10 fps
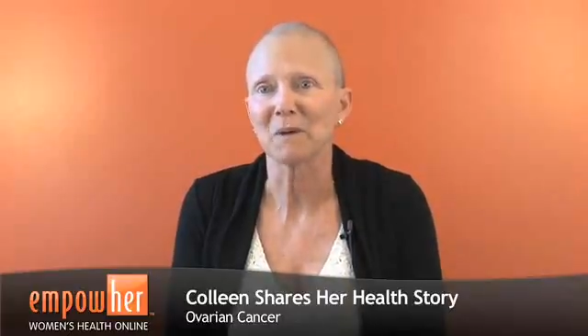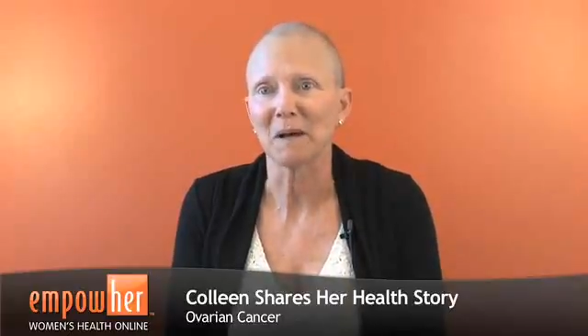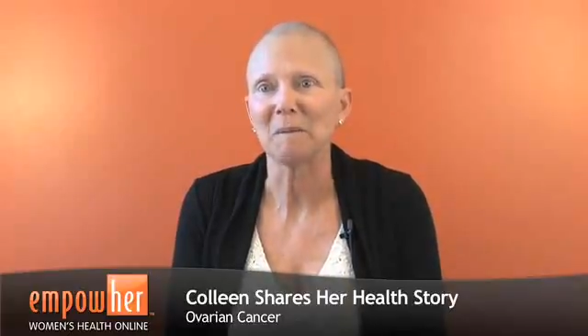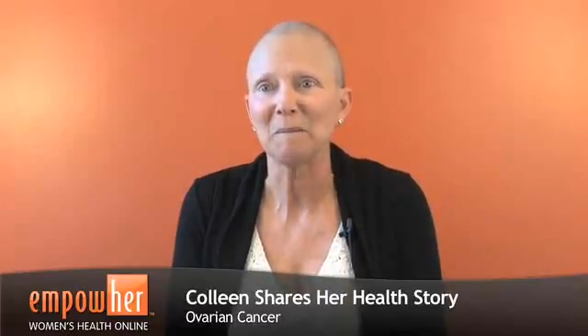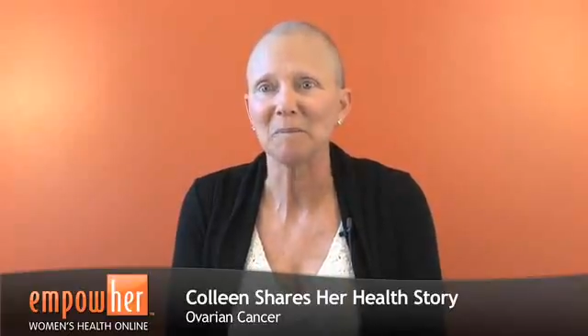
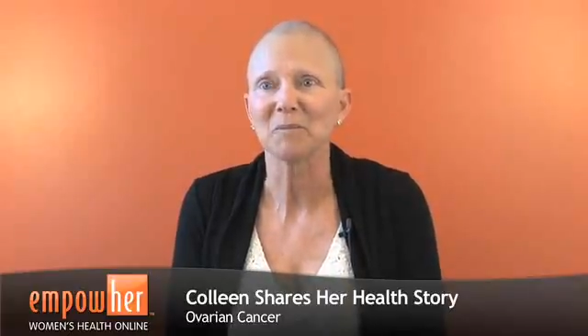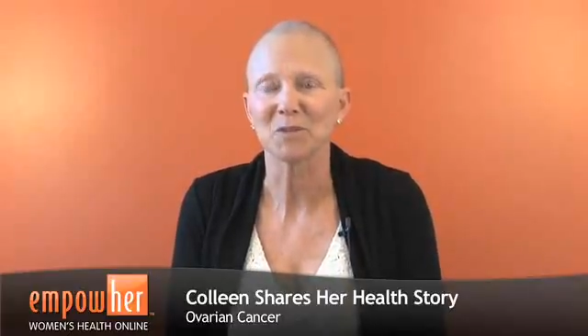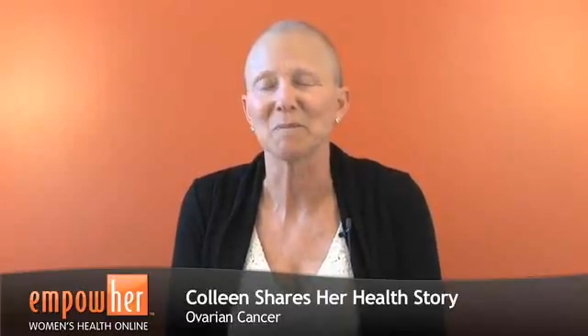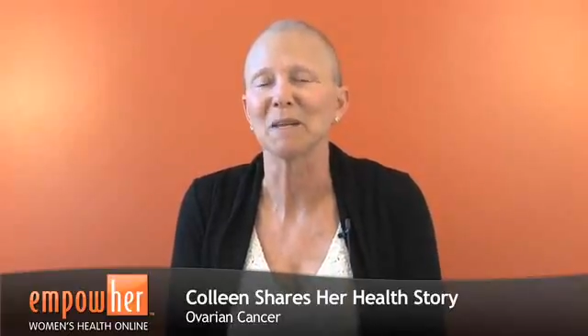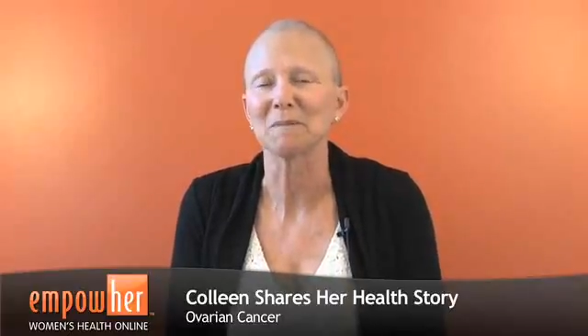well,
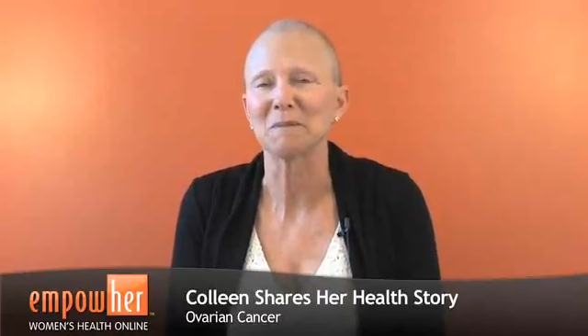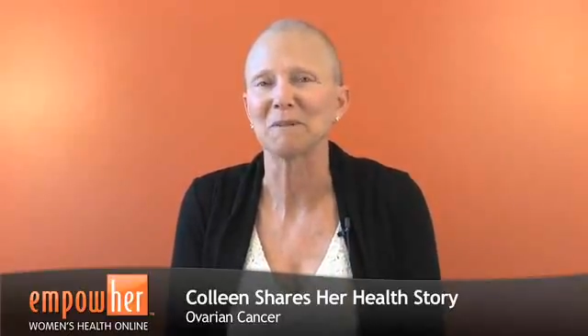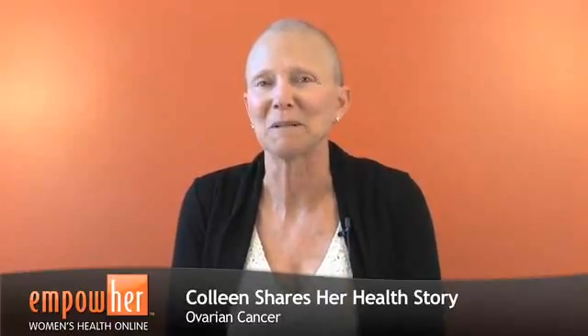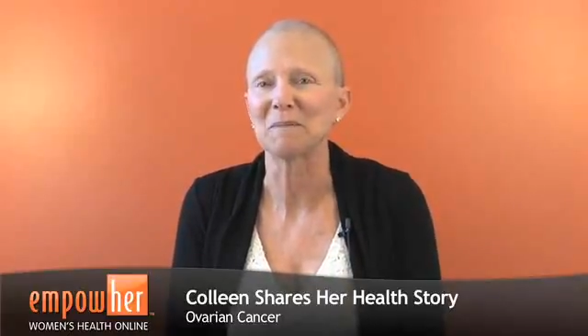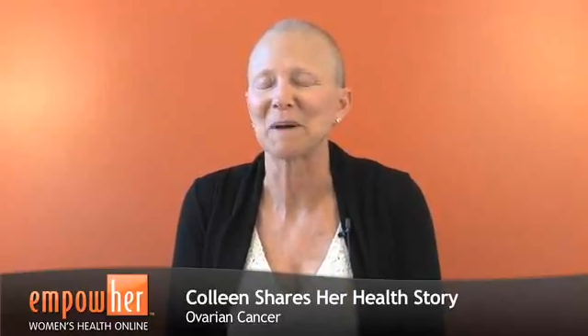which makes me
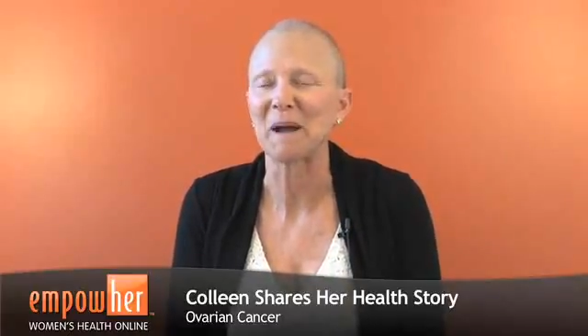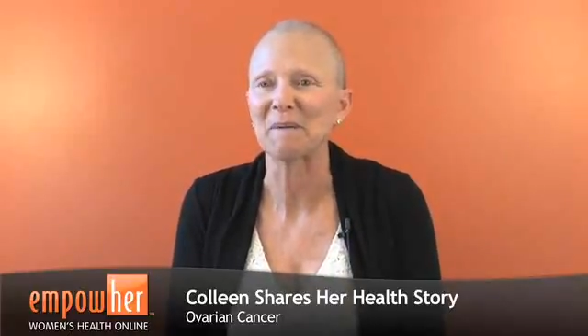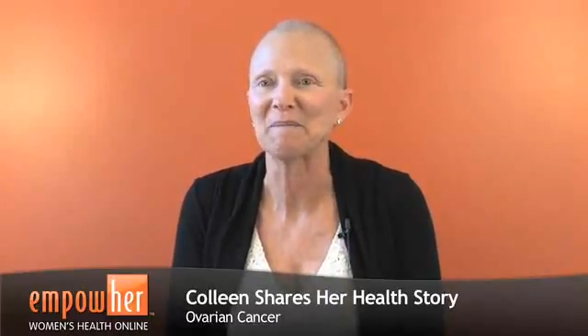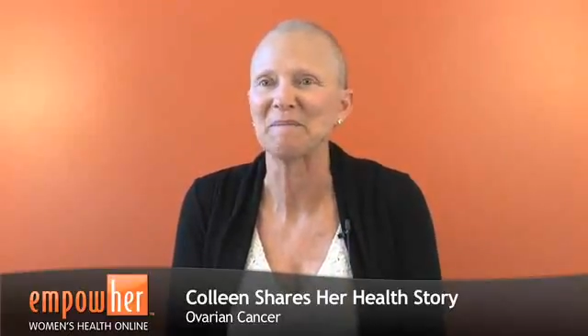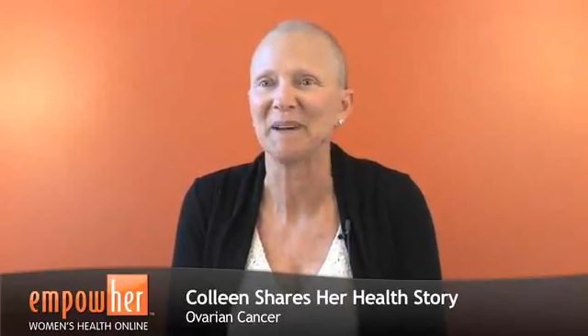really
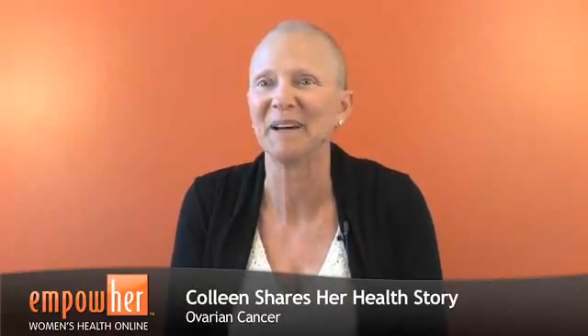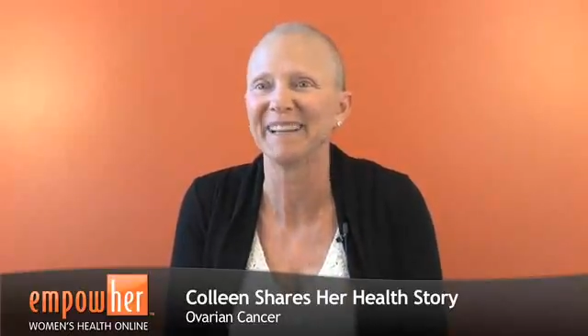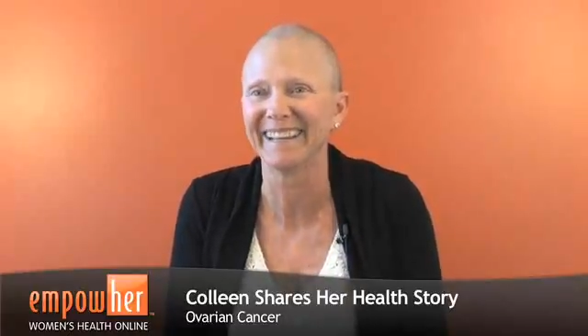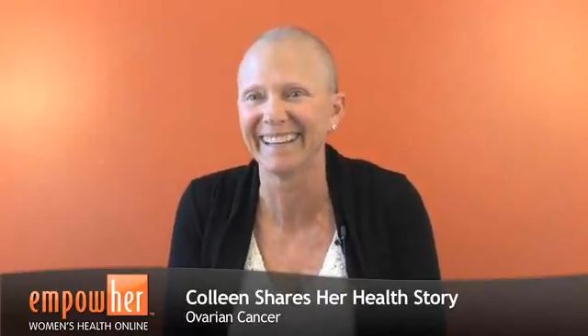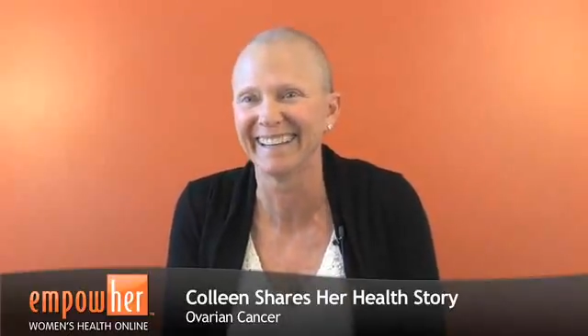
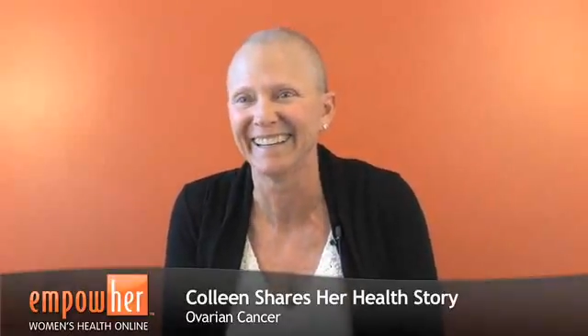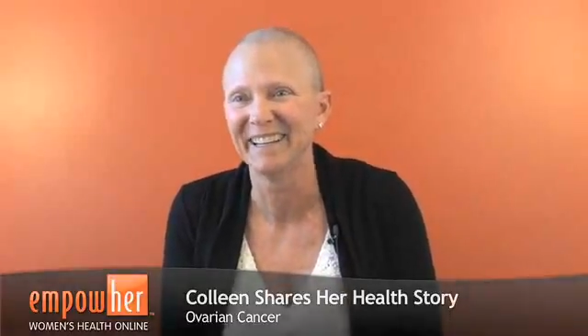proud